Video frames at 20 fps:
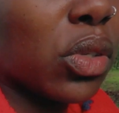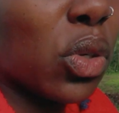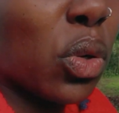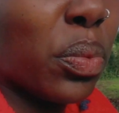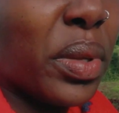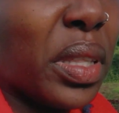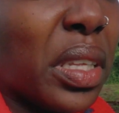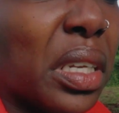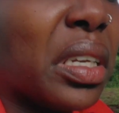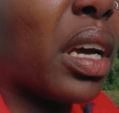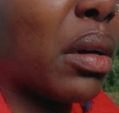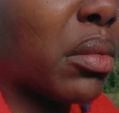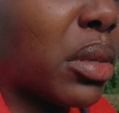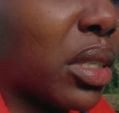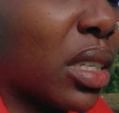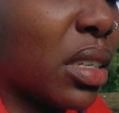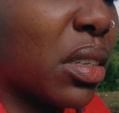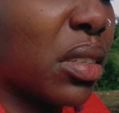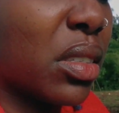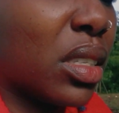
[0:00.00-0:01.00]
was hoping they'd come
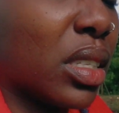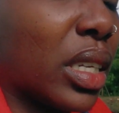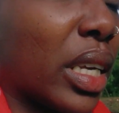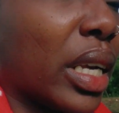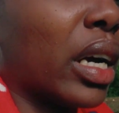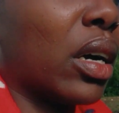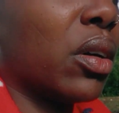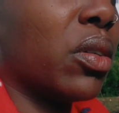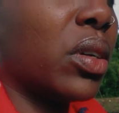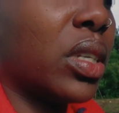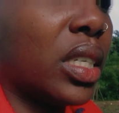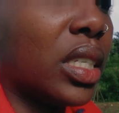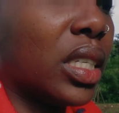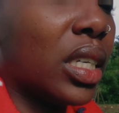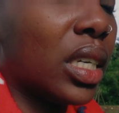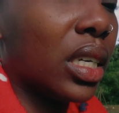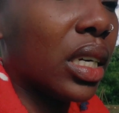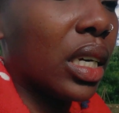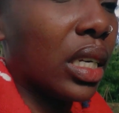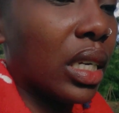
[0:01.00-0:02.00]
today because it's like a
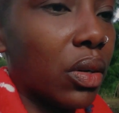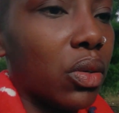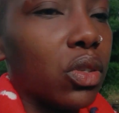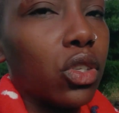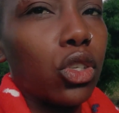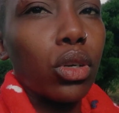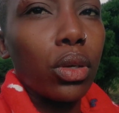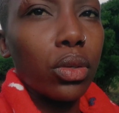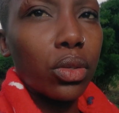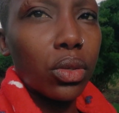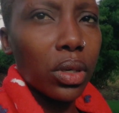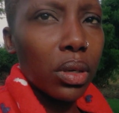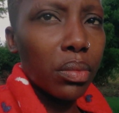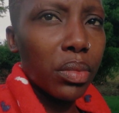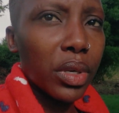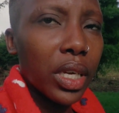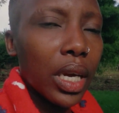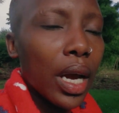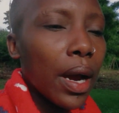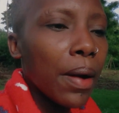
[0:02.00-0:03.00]
holiday and I was sure I was going to
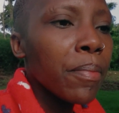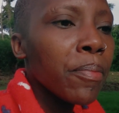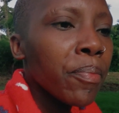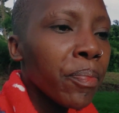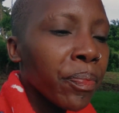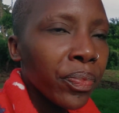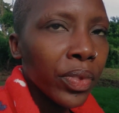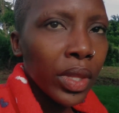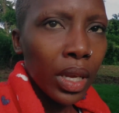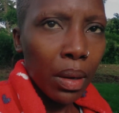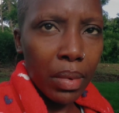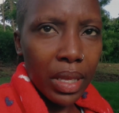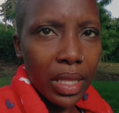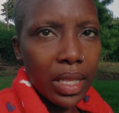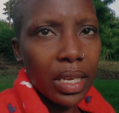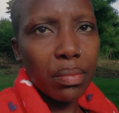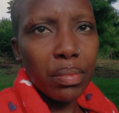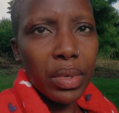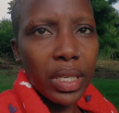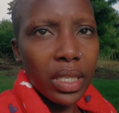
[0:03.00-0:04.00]
be here,
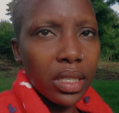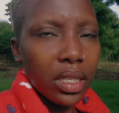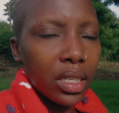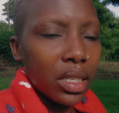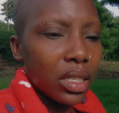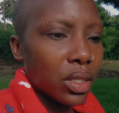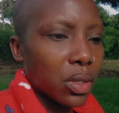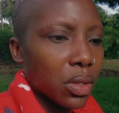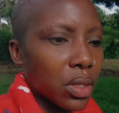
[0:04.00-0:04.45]
but they're busy.